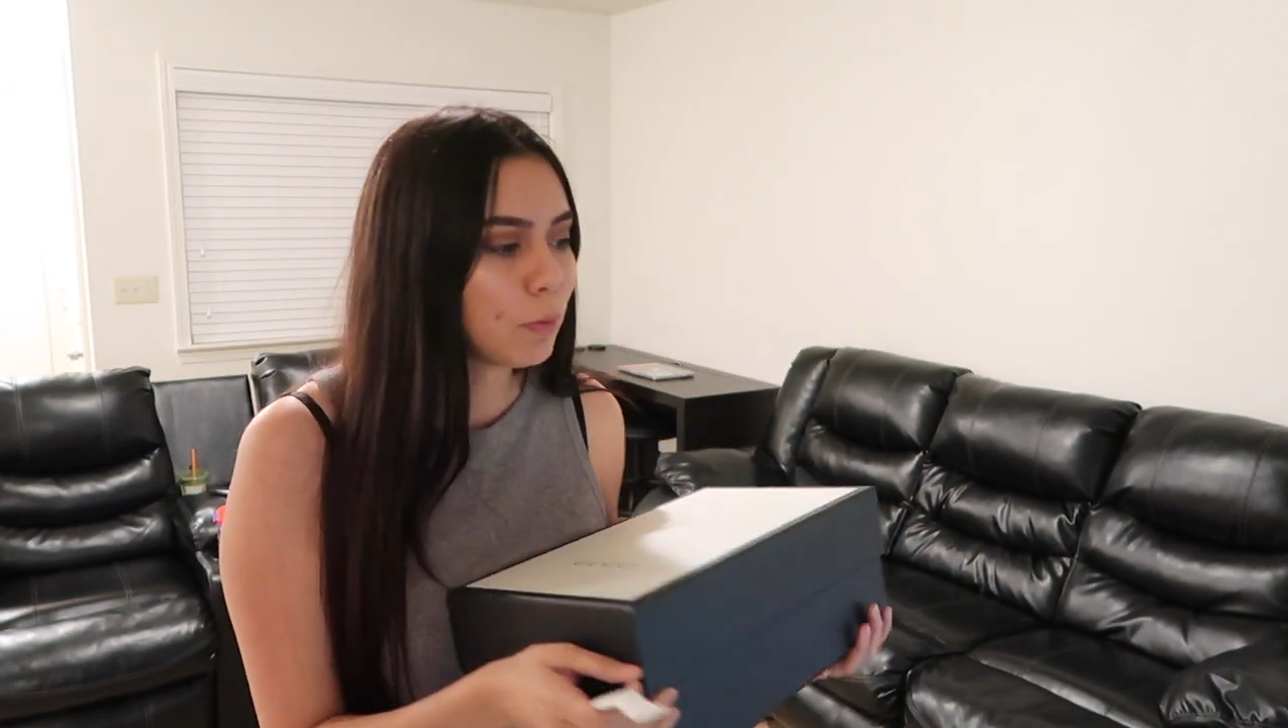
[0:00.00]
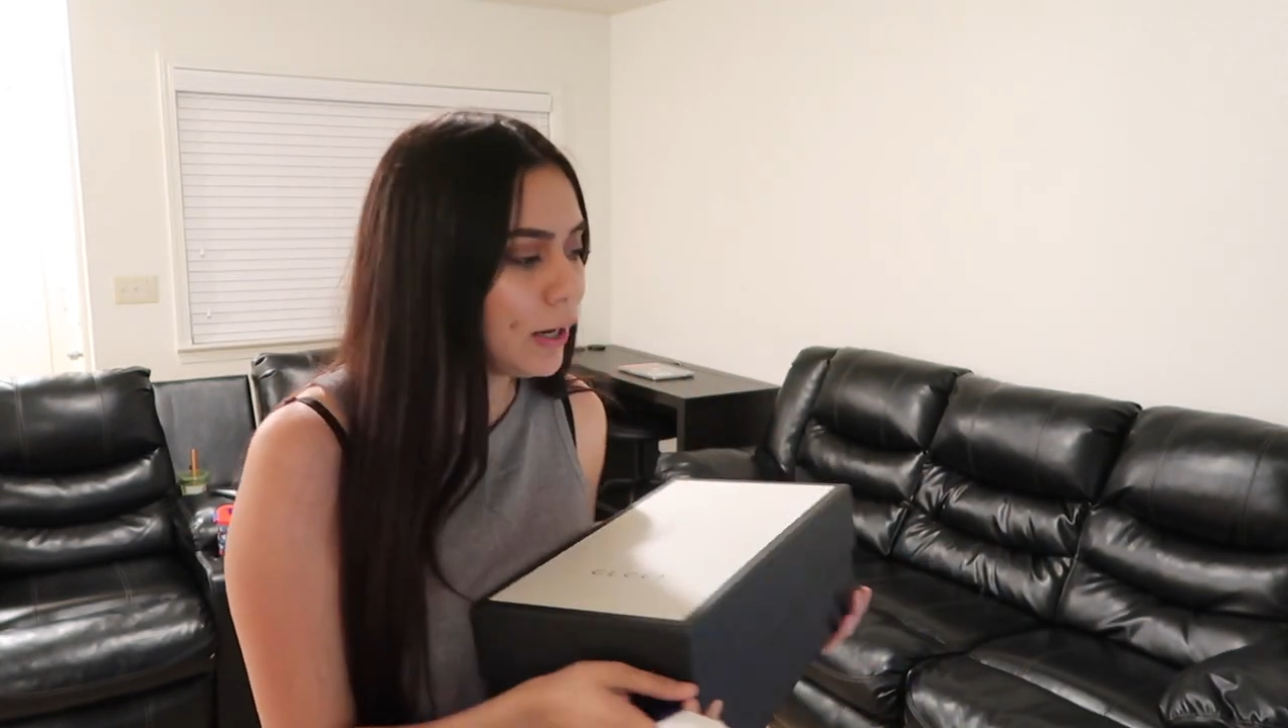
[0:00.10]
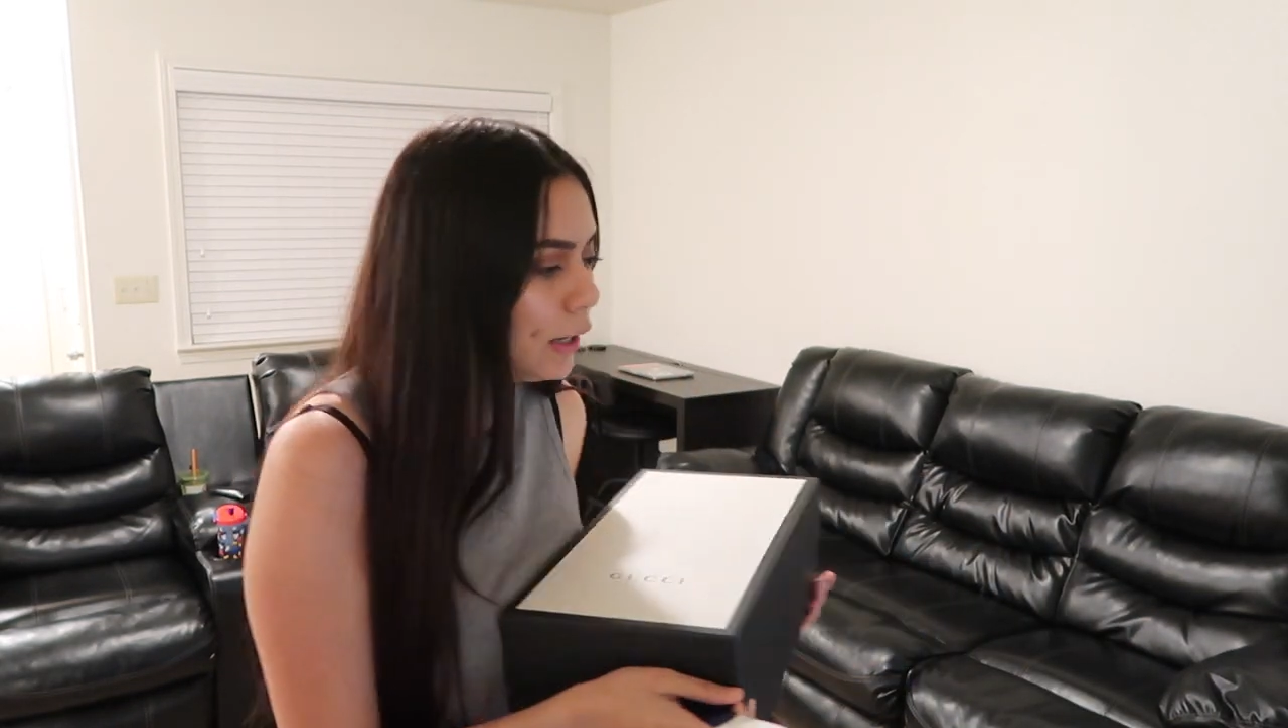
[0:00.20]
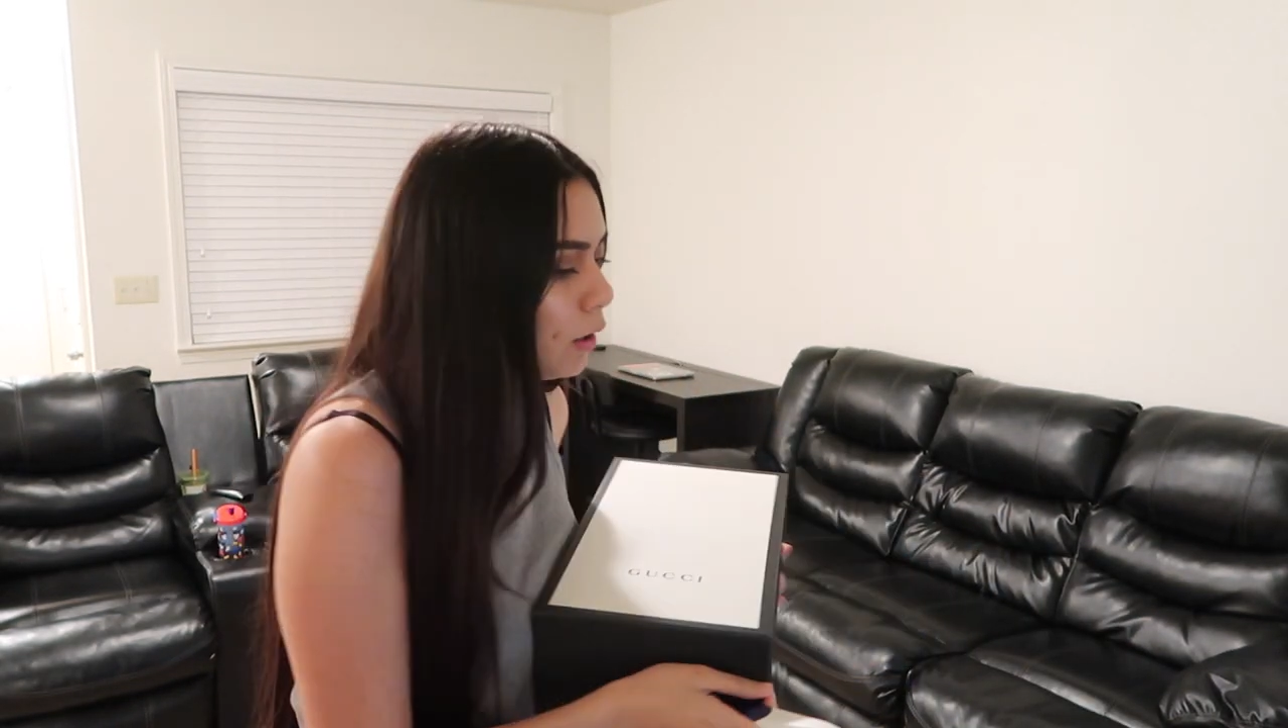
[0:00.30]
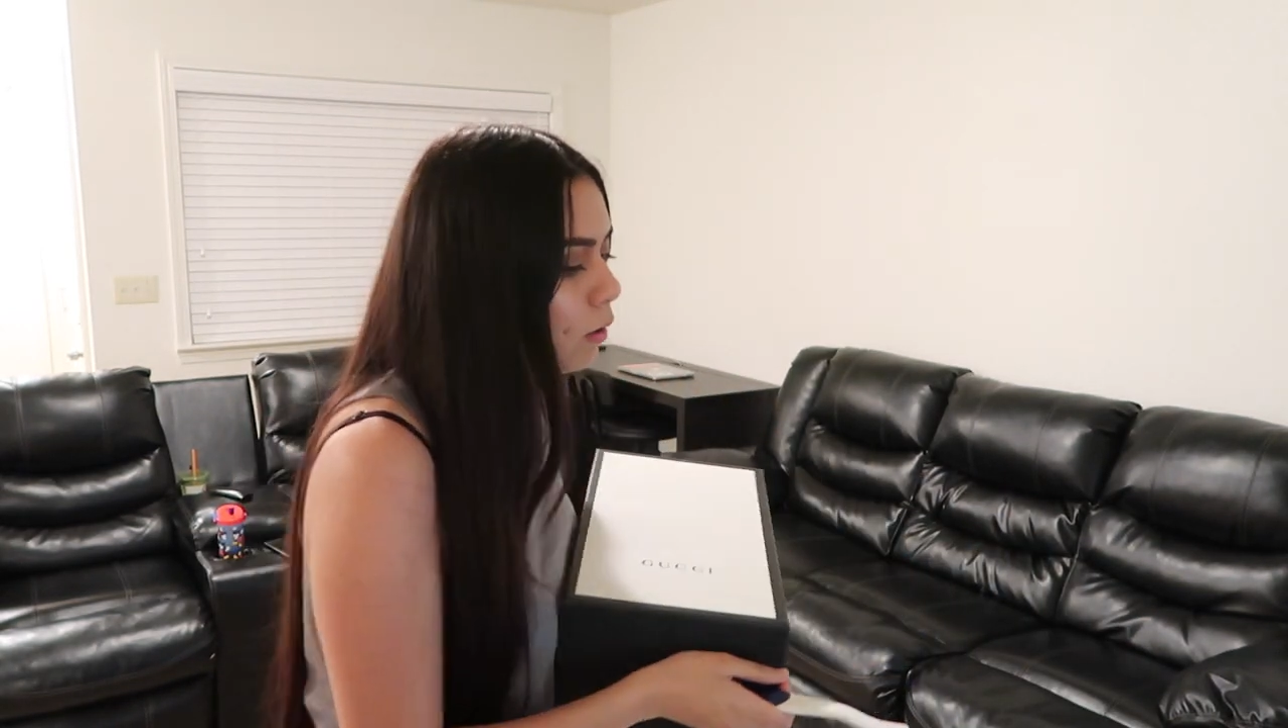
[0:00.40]

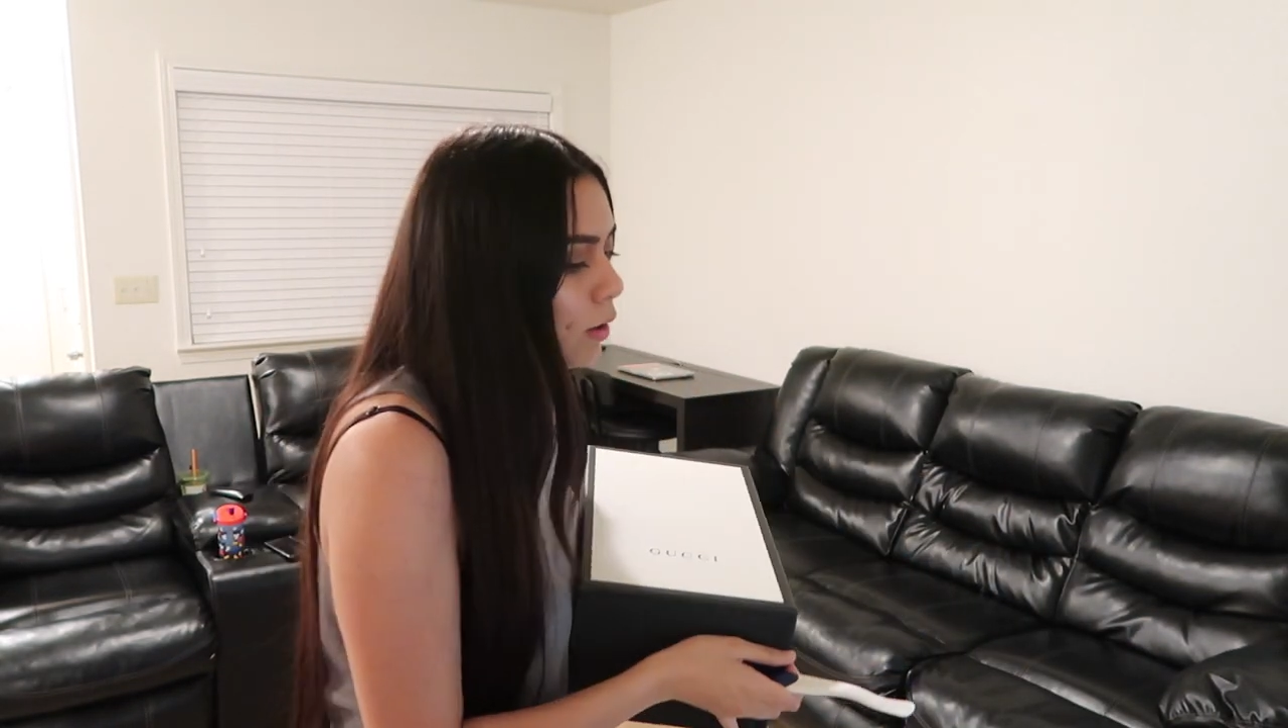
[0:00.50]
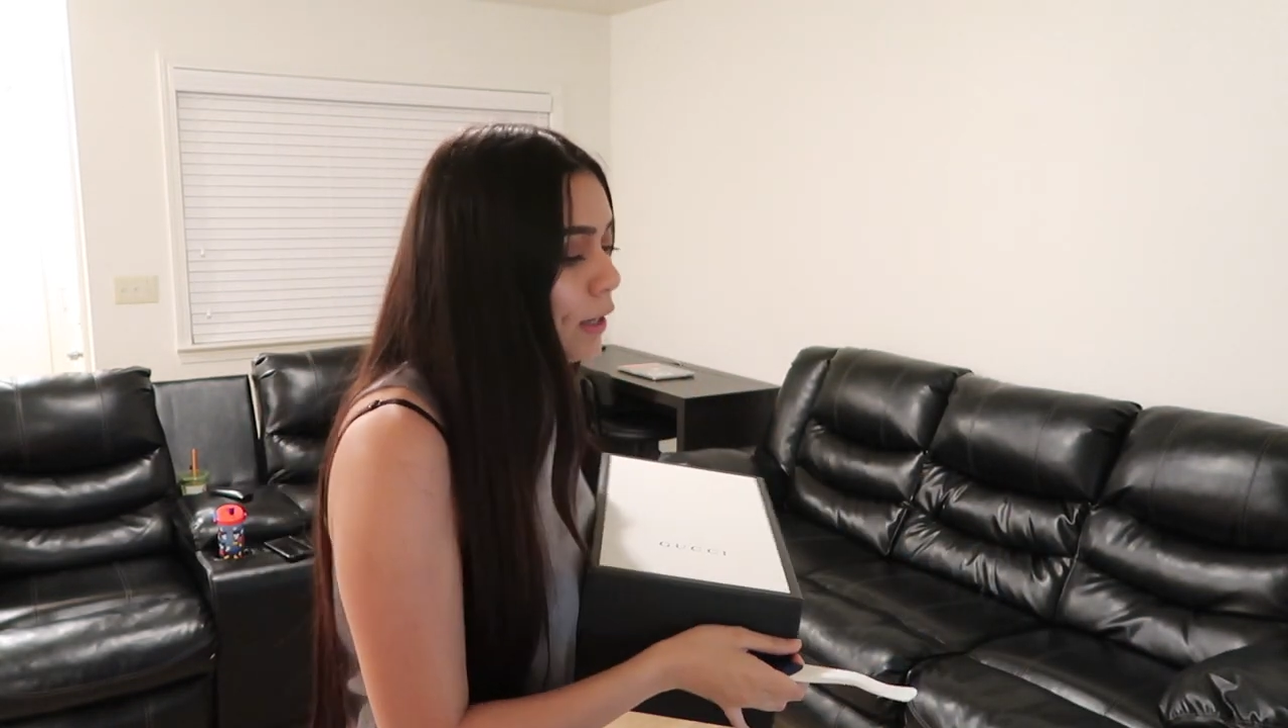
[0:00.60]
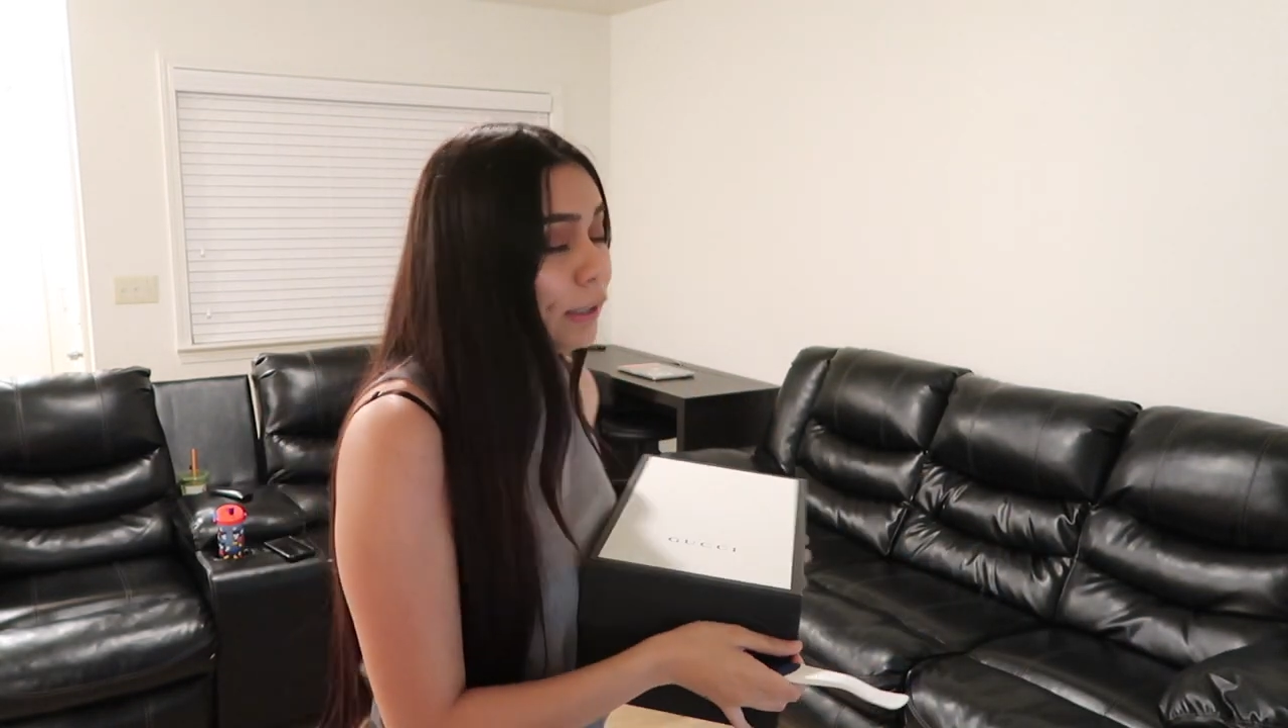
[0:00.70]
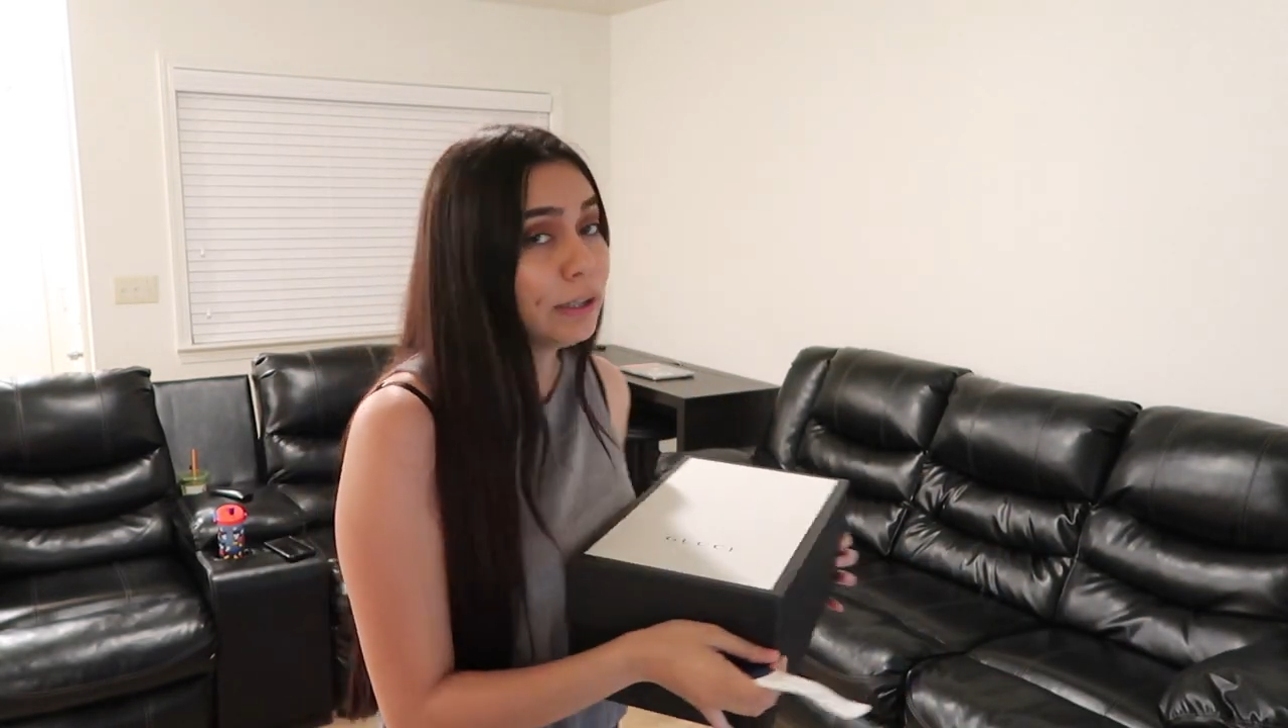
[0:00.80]
right now